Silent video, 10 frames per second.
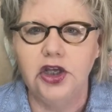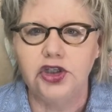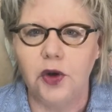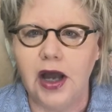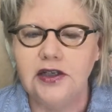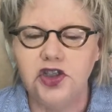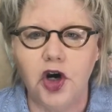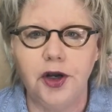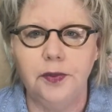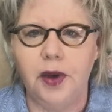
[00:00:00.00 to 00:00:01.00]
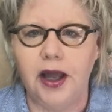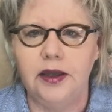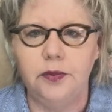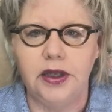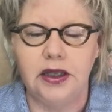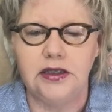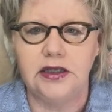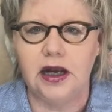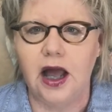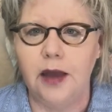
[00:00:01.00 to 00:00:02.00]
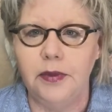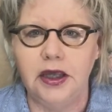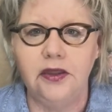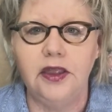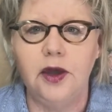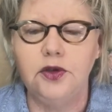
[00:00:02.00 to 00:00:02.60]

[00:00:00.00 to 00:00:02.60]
So I started buying beads, and I mean